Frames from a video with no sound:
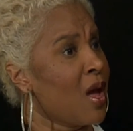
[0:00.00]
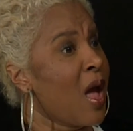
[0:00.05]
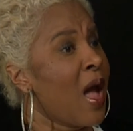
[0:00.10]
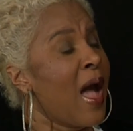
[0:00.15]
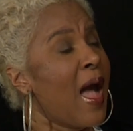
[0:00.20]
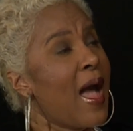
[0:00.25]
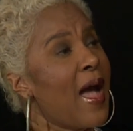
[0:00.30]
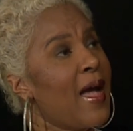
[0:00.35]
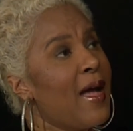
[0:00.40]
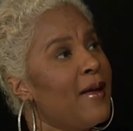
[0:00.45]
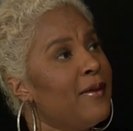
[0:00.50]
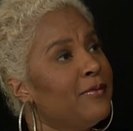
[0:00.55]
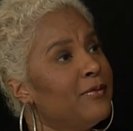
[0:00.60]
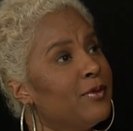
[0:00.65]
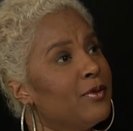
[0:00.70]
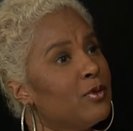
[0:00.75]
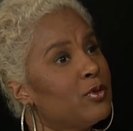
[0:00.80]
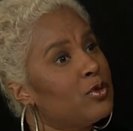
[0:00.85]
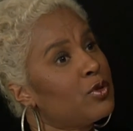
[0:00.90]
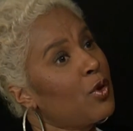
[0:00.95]
And
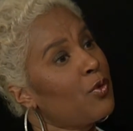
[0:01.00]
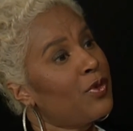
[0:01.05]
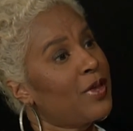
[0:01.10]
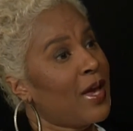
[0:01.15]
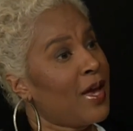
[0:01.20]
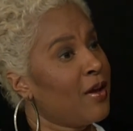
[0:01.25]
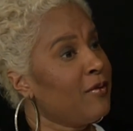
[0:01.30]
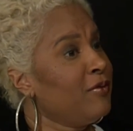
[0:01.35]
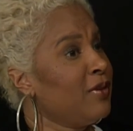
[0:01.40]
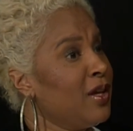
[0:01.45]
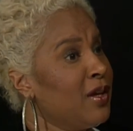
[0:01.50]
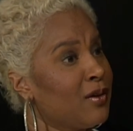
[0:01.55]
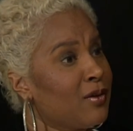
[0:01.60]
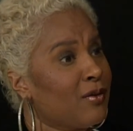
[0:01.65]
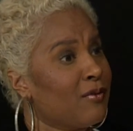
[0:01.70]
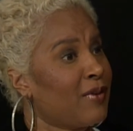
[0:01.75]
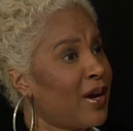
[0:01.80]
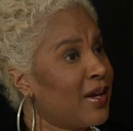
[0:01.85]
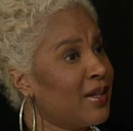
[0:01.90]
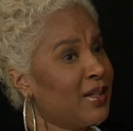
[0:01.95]
so the heavy hitter
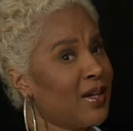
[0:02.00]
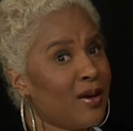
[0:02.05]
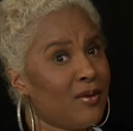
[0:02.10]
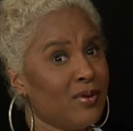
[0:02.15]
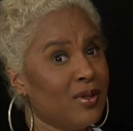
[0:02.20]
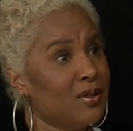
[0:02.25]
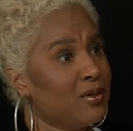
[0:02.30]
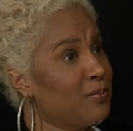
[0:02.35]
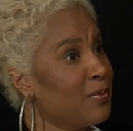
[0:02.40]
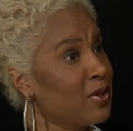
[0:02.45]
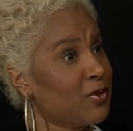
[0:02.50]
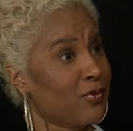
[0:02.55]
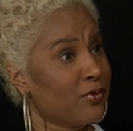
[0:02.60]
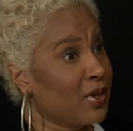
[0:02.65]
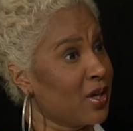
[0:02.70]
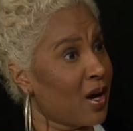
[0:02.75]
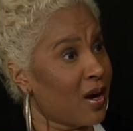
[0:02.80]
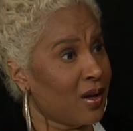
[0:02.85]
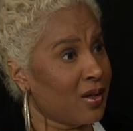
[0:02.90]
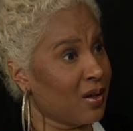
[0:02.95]
right now is Miss
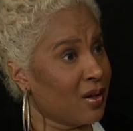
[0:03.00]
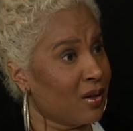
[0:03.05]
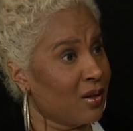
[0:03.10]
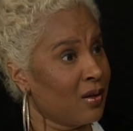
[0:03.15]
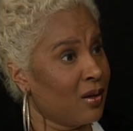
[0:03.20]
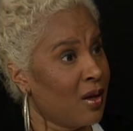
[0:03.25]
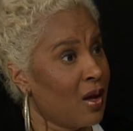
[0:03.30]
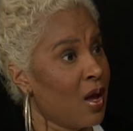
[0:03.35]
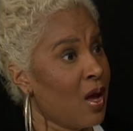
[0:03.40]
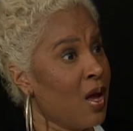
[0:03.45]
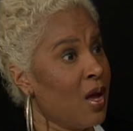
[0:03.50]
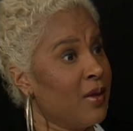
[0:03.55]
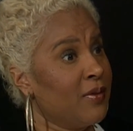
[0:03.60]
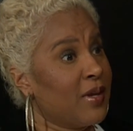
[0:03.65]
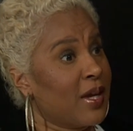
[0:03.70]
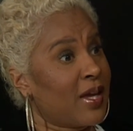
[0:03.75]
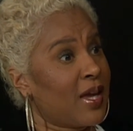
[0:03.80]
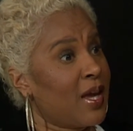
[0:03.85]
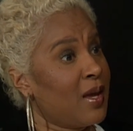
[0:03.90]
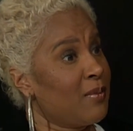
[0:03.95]
Rihanna. That
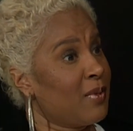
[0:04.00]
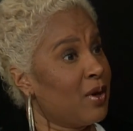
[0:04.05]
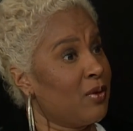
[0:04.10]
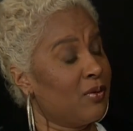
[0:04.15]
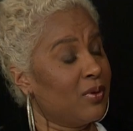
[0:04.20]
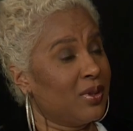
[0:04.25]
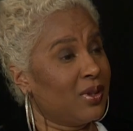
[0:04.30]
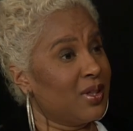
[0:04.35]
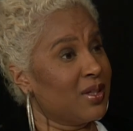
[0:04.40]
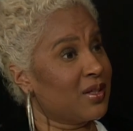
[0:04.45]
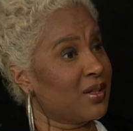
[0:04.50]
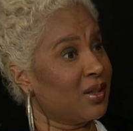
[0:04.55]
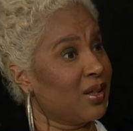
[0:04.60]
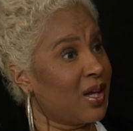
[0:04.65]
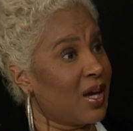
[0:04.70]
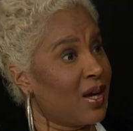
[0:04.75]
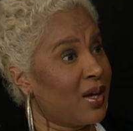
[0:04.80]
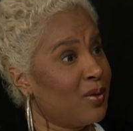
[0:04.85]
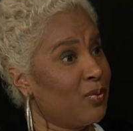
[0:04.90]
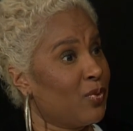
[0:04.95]
came out with this
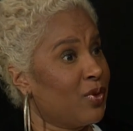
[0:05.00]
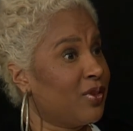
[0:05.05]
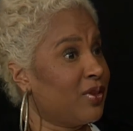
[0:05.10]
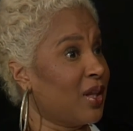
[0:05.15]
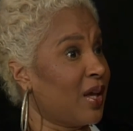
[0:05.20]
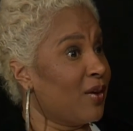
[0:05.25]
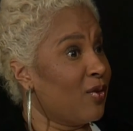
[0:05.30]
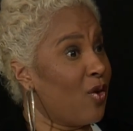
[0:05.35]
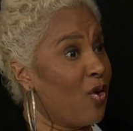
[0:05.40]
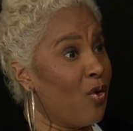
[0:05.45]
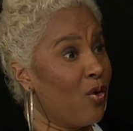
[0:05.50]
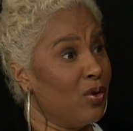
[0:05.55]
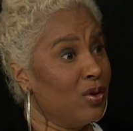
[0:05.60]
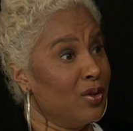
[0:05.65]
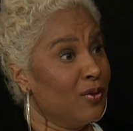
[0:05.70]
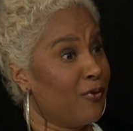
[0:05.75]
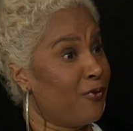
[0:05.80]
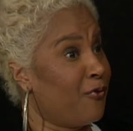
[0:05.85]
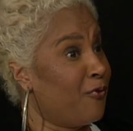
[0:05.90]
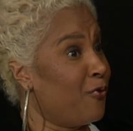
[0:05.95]
line with like all
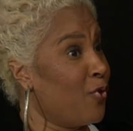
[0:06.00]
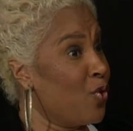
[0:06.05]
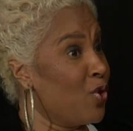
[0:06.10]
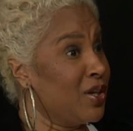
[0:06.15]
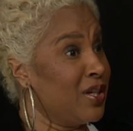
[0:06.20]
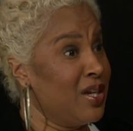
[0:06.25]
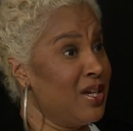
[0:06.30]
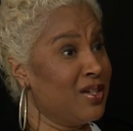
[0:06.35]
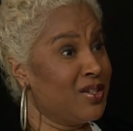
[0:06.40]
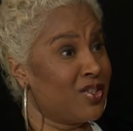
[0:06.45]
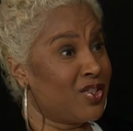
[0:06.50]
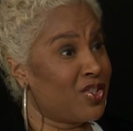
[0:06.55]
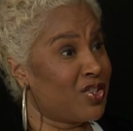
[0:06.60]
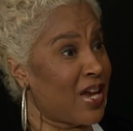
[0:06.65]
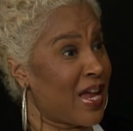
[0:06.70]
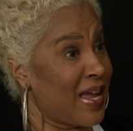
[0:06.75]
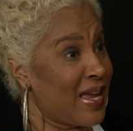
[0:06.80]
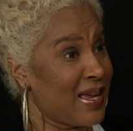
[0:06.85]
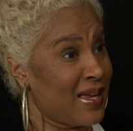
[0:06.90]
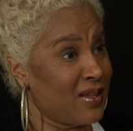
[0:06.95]
40
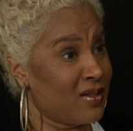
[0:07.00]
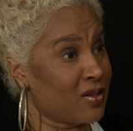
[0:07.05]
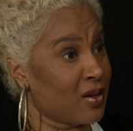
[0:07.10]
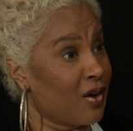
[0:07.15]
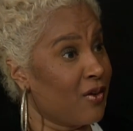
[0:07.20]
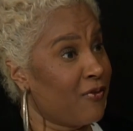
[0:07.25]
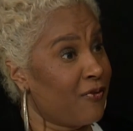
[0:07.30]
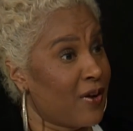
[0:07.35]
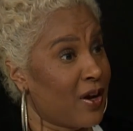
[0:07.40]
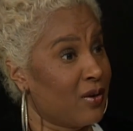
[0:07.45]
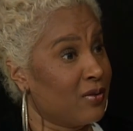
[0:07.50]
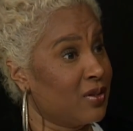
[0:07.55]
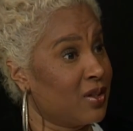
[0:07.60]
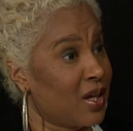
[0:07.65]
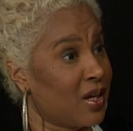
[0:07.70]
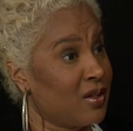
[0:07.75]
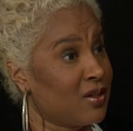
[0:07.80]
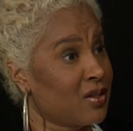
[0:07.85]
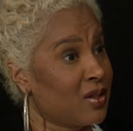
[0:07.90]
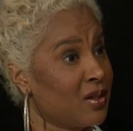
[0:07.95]
shades of
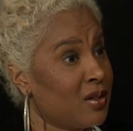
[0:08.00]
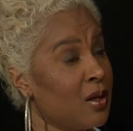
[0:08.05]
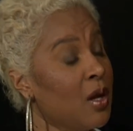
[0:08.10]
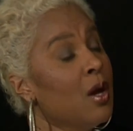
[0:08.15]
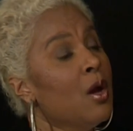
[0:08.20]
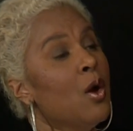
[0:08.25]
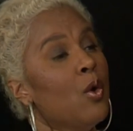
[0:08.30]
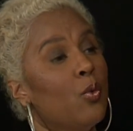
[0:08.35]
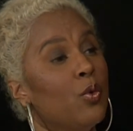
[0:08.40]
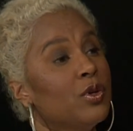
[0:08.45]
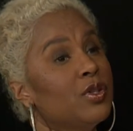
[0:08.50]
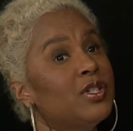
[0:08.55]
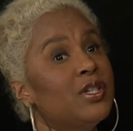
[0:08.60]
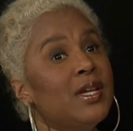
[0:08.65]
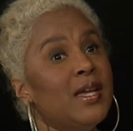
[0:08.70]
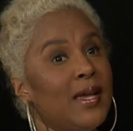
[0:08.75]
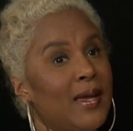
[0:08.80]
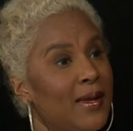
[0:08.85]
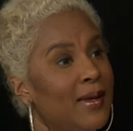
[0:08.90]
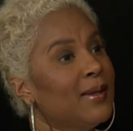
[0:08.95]
foundation, where she
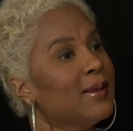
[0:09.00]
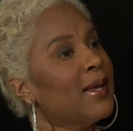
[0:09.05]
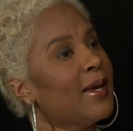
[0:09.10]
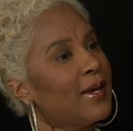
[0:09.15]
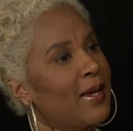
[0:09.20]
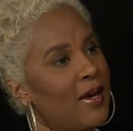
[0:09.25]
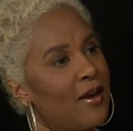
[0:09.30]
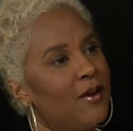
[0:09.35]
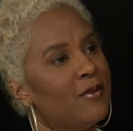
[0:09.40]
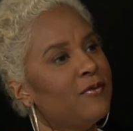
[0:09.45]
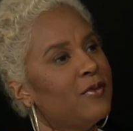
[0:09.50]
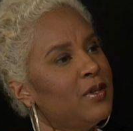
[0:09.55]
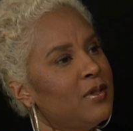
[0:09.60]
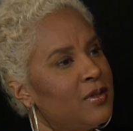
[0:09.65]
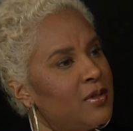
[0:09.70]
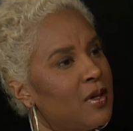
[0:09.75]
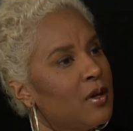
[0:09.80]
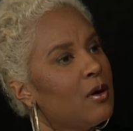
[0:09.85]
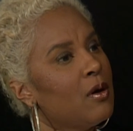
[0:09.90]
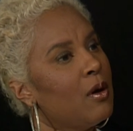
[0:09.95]
hit like every
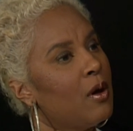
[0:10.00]
single